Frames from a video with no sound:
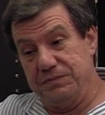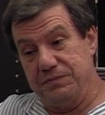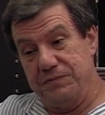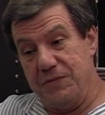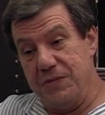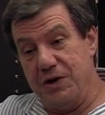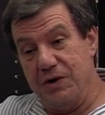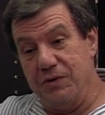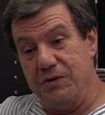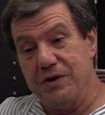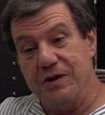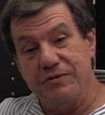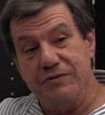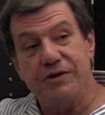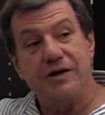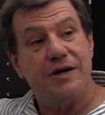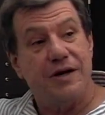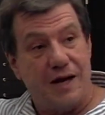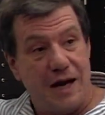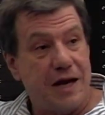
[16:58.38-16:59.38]
You know, even
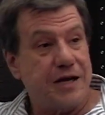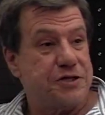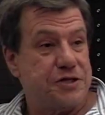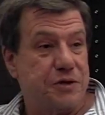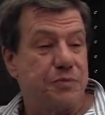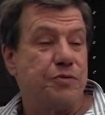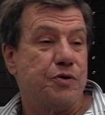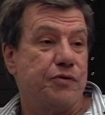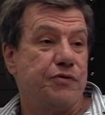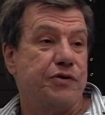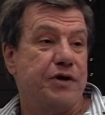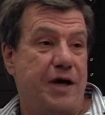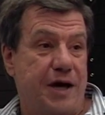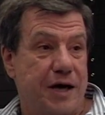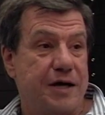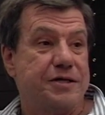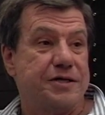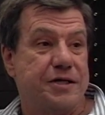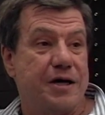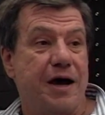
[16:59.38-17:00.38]
an action movie
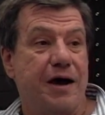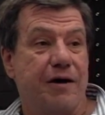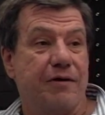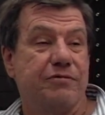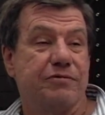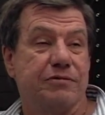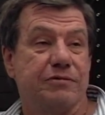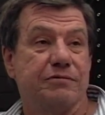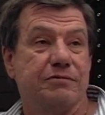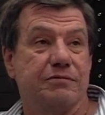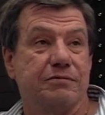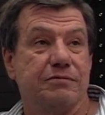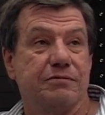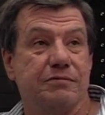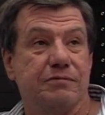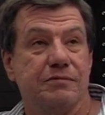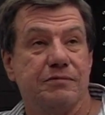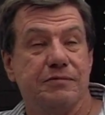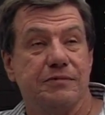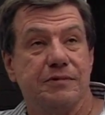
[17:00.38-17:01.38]
has to have.
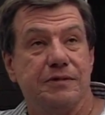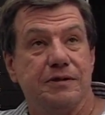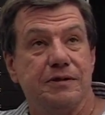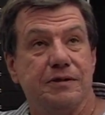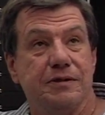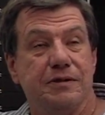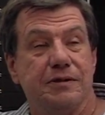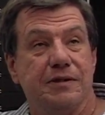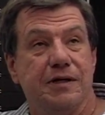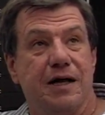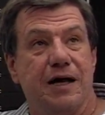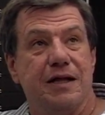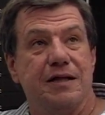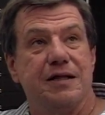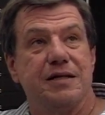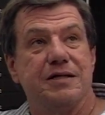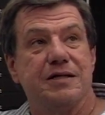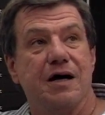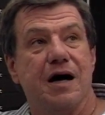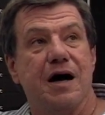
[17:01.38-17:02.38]
At the
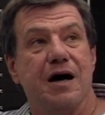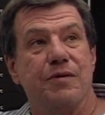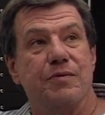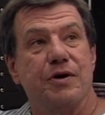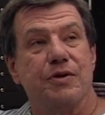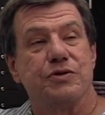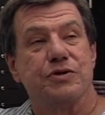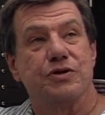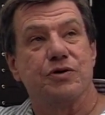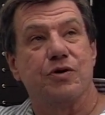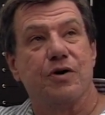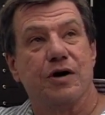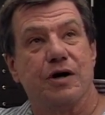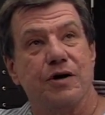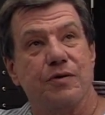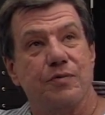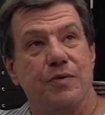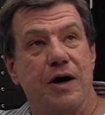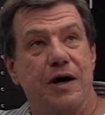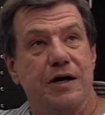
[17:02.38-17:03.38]
time I was talking
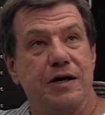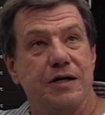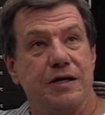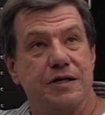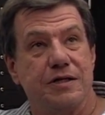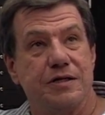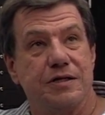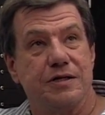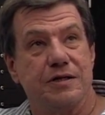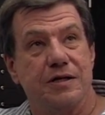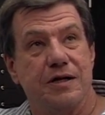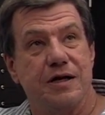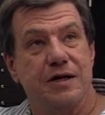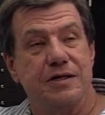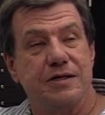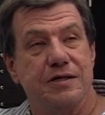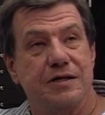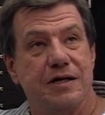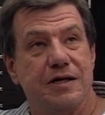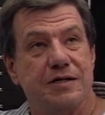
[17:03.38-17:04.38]
about it
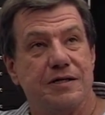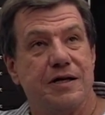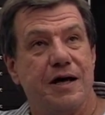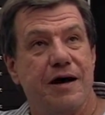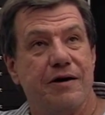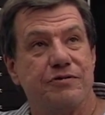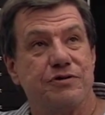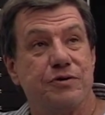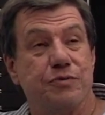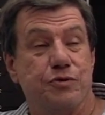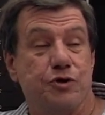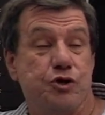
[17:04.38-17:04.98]
has to have some